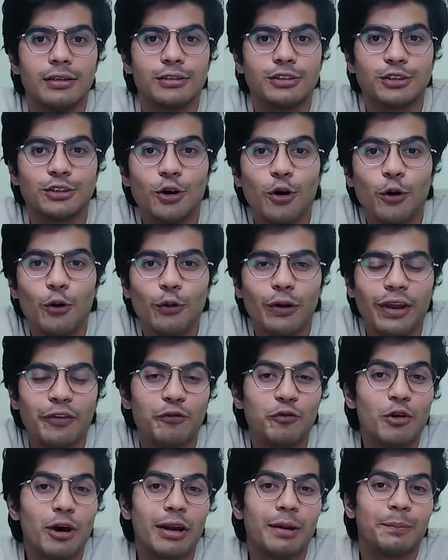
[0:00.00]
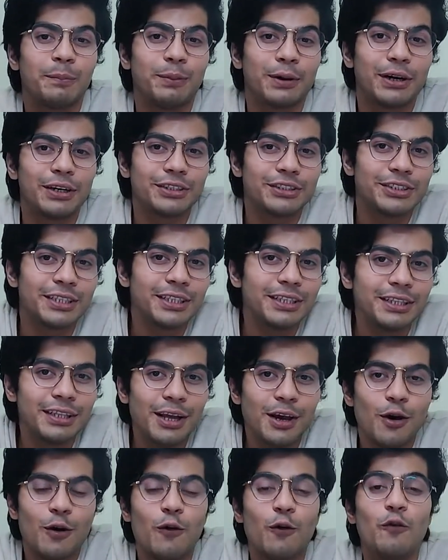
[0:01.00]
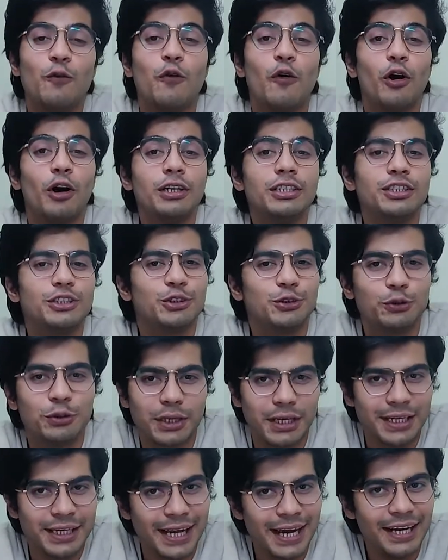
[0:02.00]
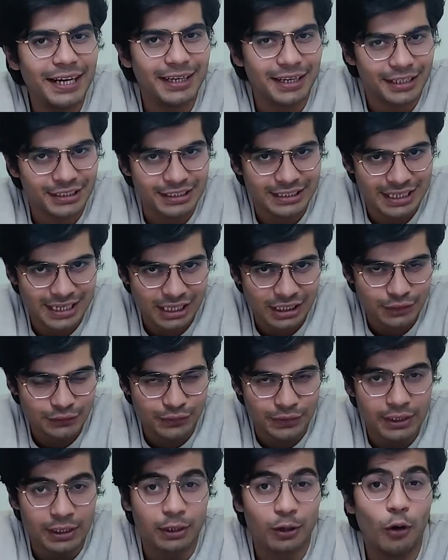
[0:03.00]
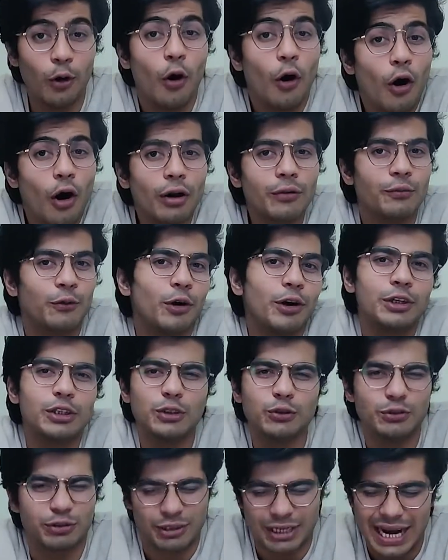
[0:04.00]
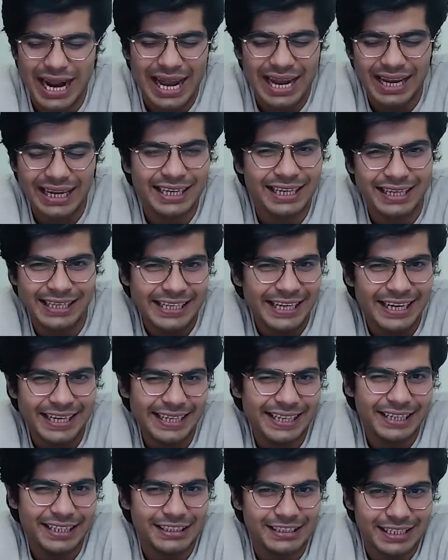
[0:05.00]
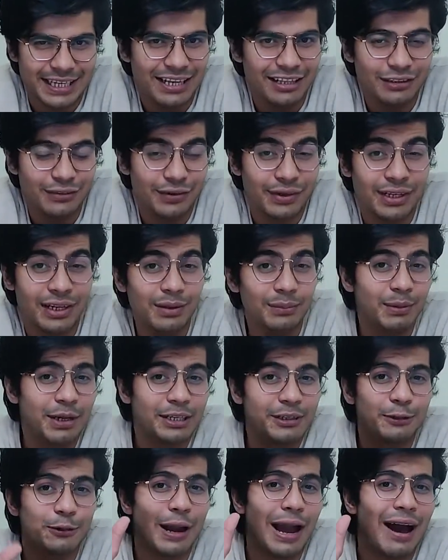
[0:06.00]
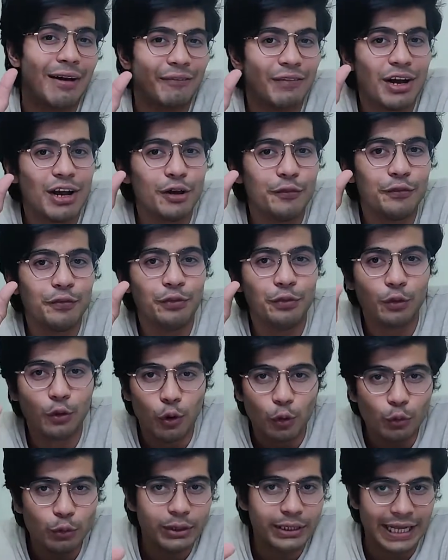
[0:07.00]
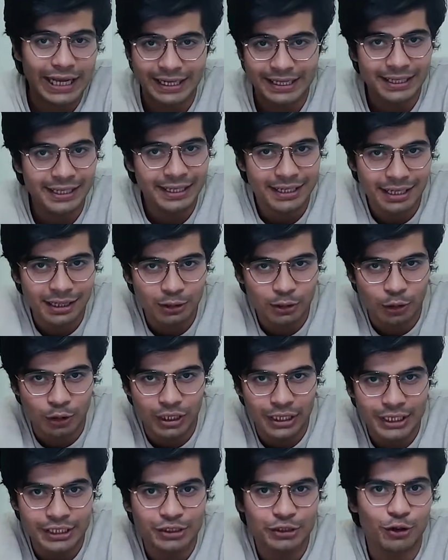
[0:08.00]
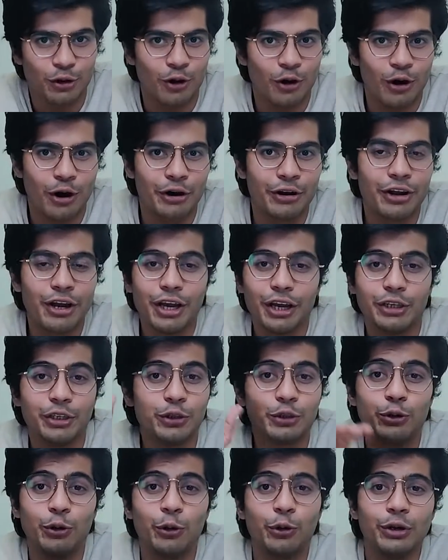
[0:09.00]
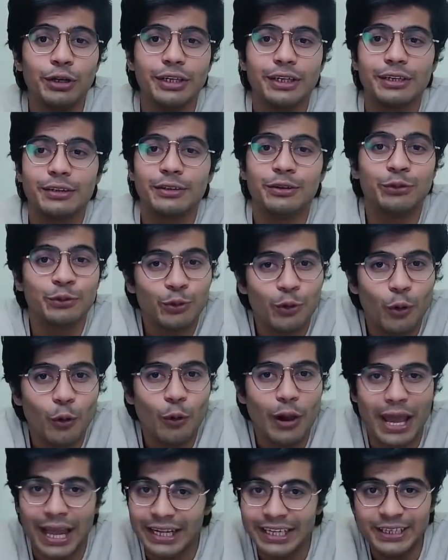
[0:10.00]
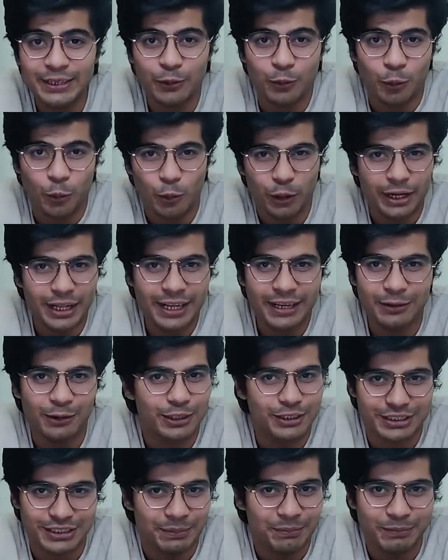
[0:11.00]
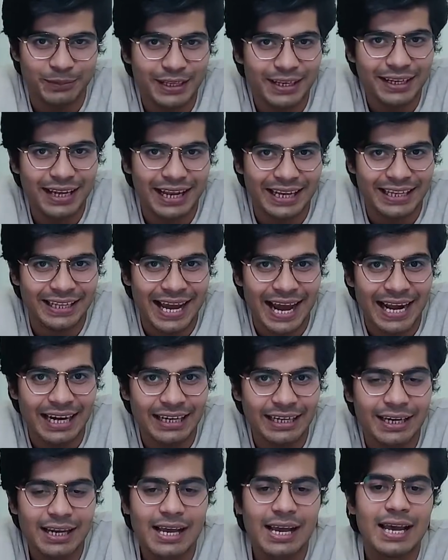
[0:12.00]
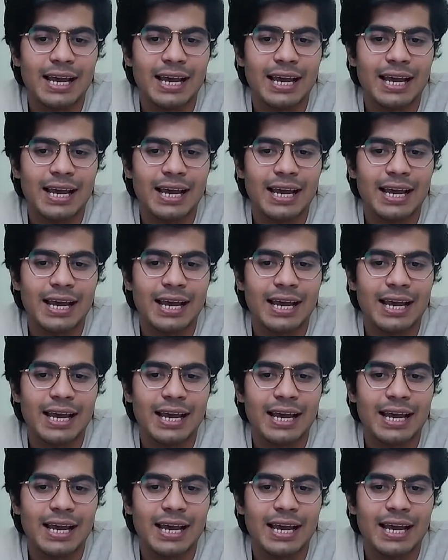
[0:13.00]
So if you are a person who wants to create a sales funnel or want to try creating a sales funnel, but you have no technical knowledge or you don't know any coding or something like that,